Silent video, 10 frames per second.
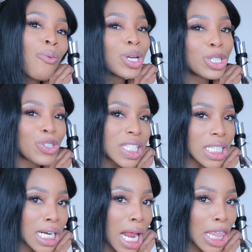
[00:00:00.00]
We'll address
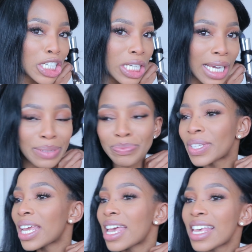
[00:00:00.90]
it another day.
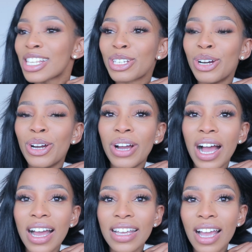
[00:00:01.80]
So
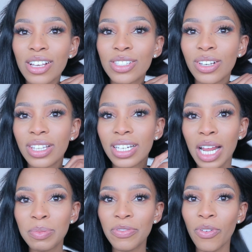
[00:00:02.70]
yeah, so the
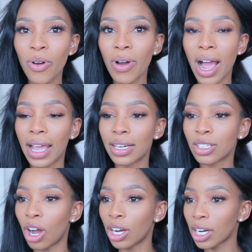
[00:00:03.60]
night before I had
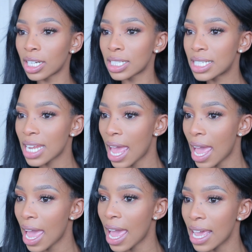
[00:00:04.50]
gone on a
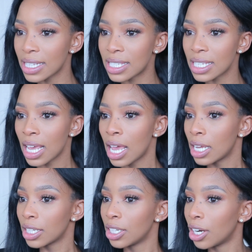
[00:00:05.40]
date,
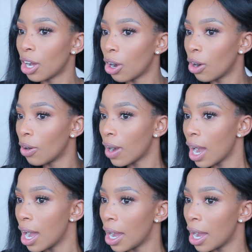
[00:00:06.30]
you know,